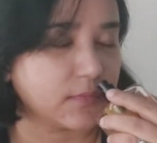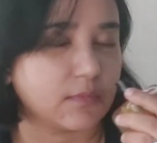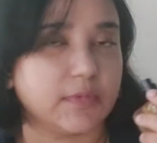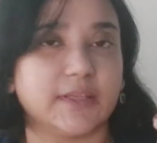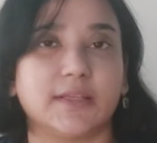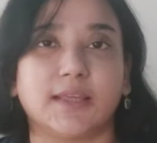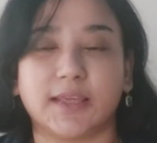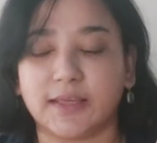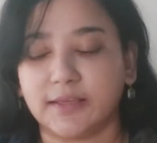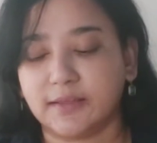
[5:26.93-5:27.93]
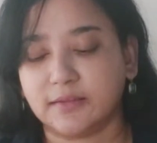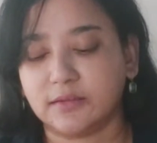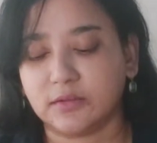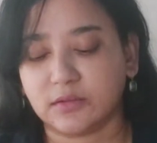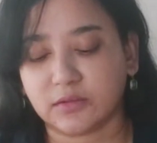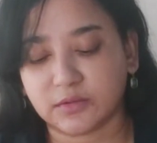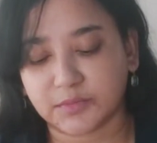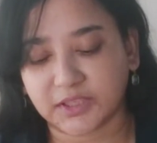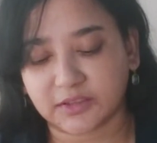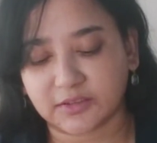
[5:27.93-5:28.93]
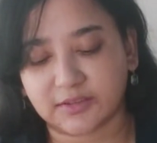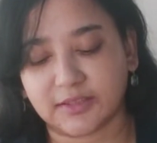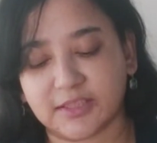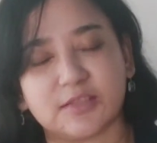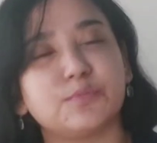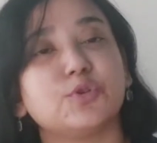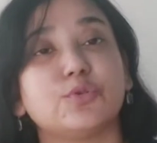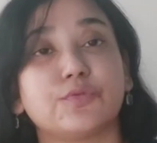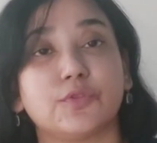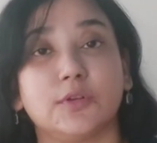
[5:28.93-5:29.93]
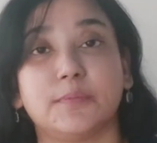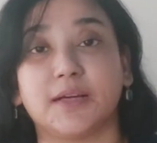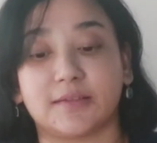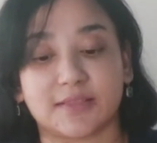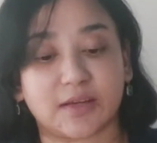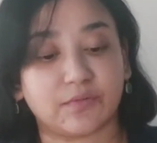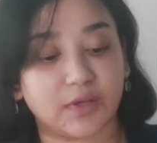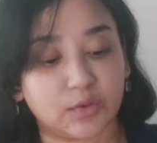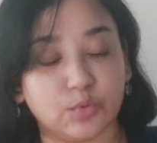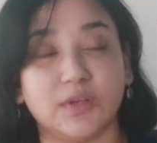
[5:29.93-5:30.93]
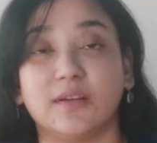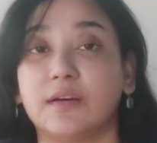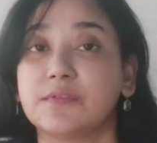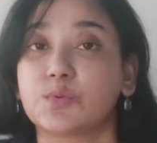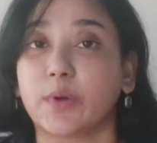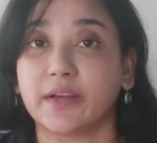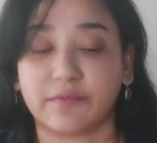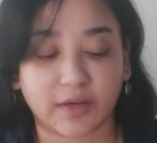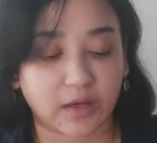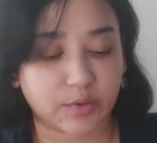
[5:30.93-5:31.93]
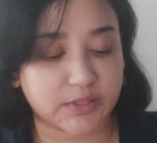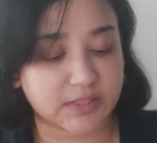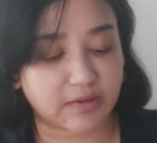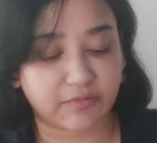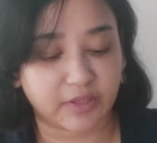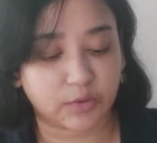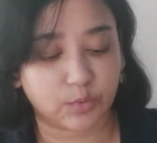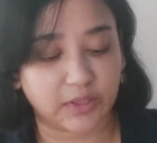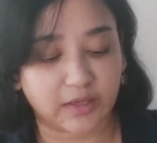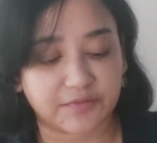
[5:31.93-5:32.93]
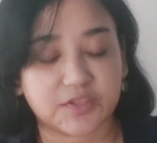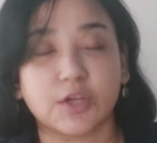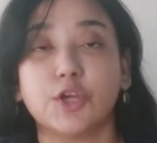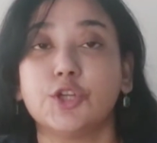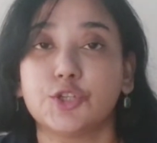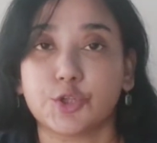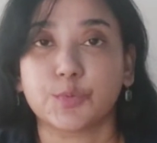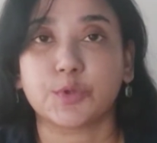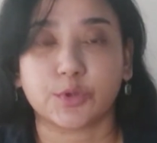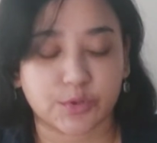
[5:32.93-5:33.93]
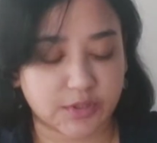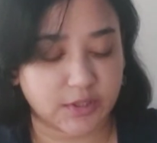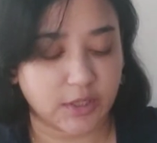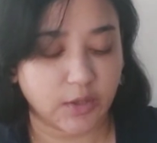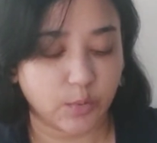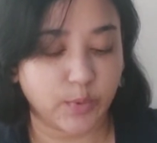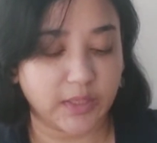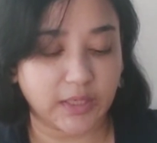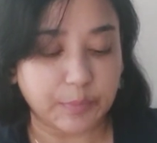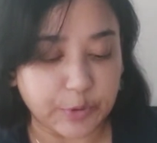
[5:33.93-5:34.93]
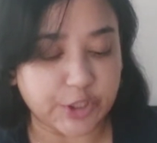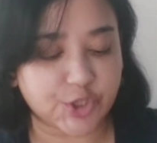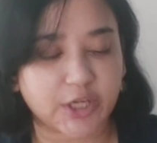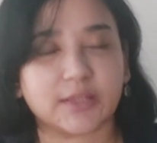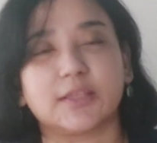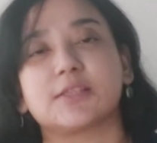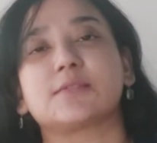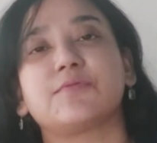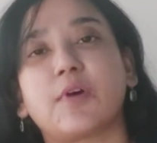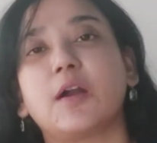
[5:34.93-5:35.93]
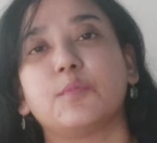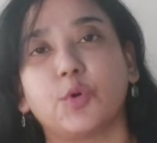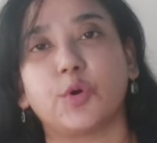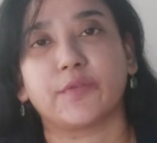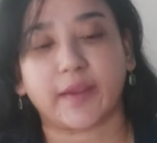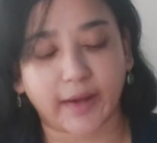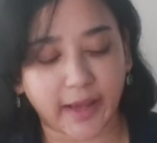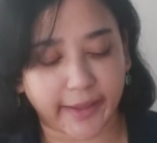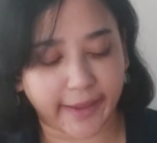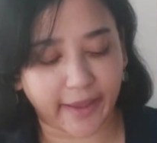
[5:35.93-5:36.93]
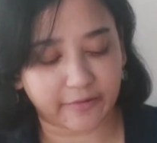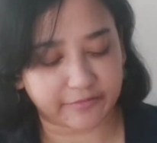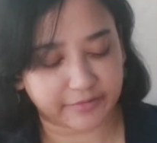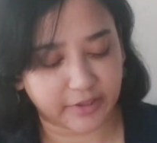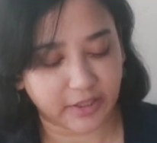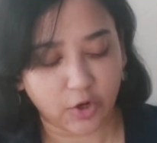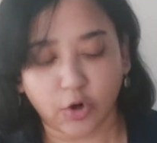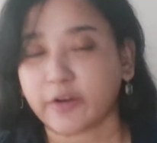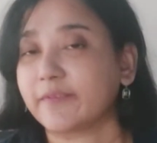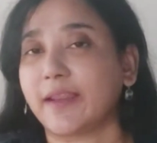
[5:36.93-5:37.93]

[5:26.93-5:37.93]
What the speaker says: but again, oh my god, it's beautiful, but someone who loves white flowers, someone who loves tuberose will appreciate this far more than I have, or